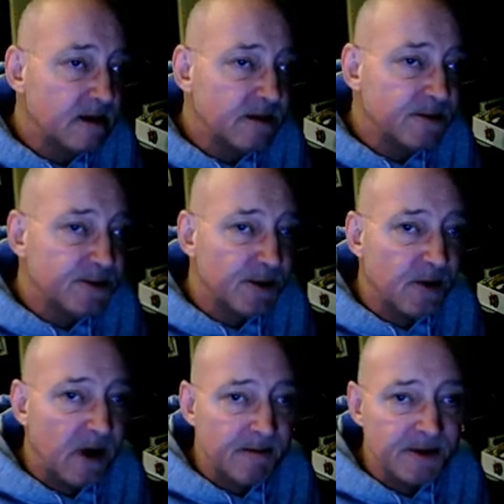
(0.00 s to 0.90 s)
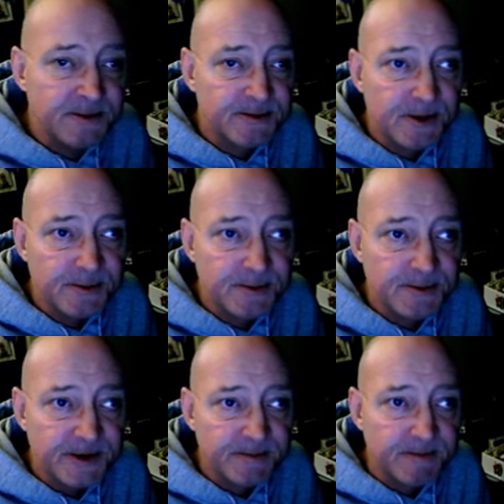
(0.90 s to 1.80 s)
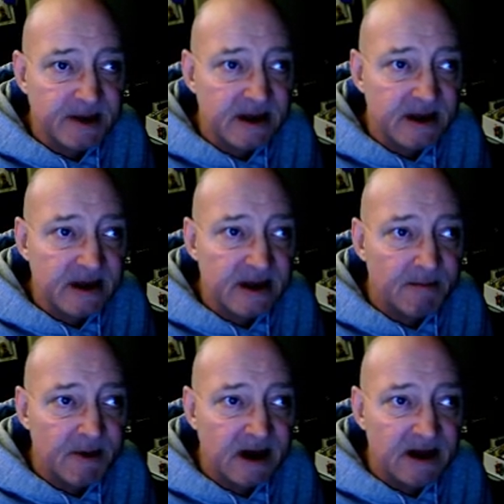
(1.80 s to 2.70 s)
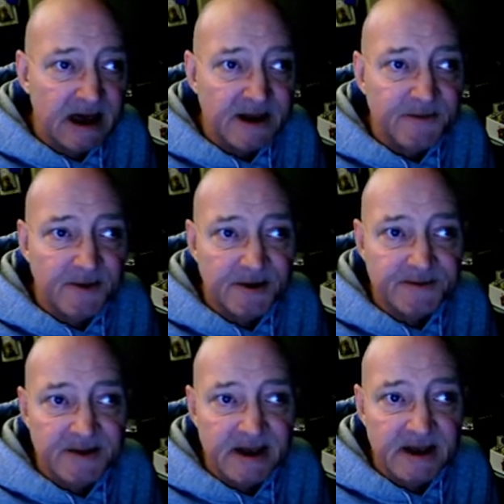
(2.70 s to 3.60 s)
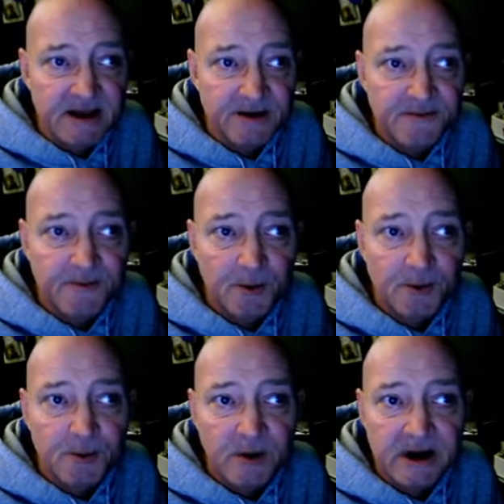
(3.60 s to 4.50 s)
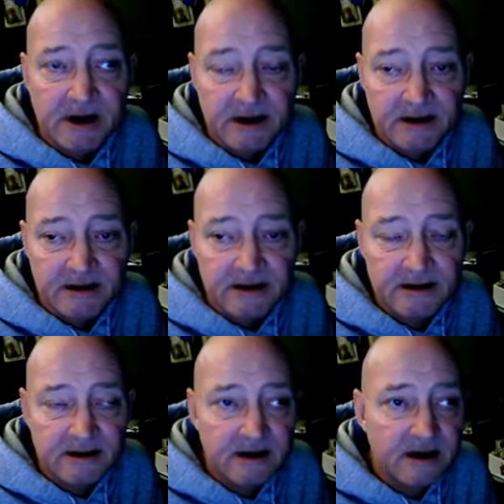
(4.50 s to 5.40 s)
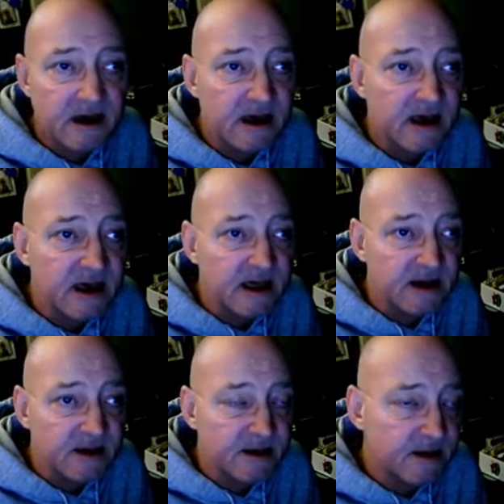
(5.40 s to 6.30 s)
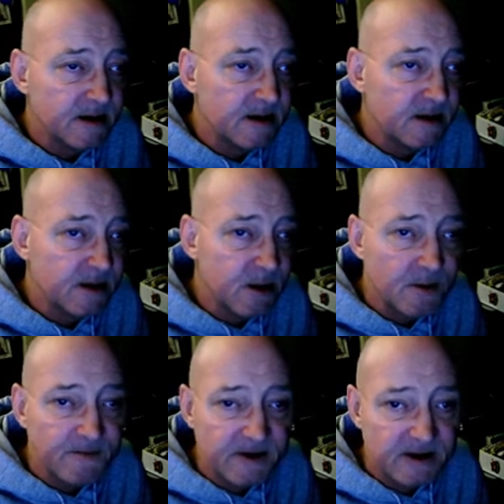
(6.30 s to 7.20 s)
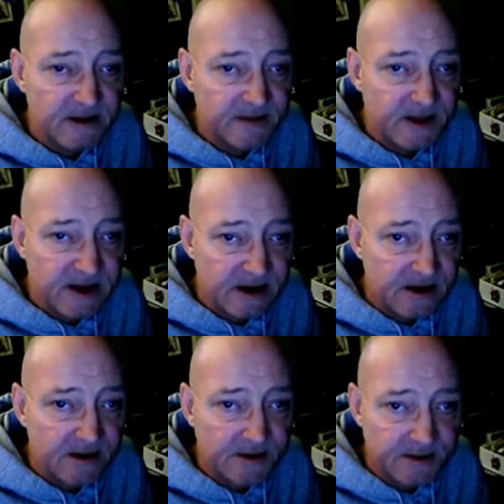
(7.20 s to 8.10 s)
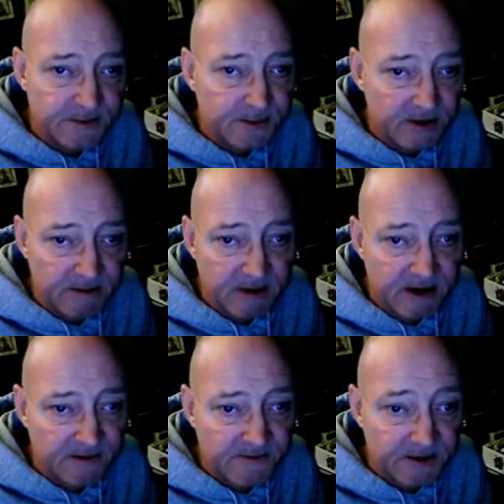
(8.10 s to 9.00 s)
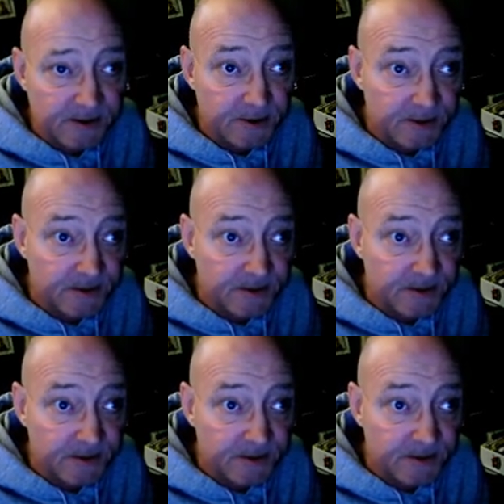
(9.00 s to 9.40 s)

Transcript: So I'm in zone 6B and my last frost date is 429. And you can fill in the year. It's really better if you do.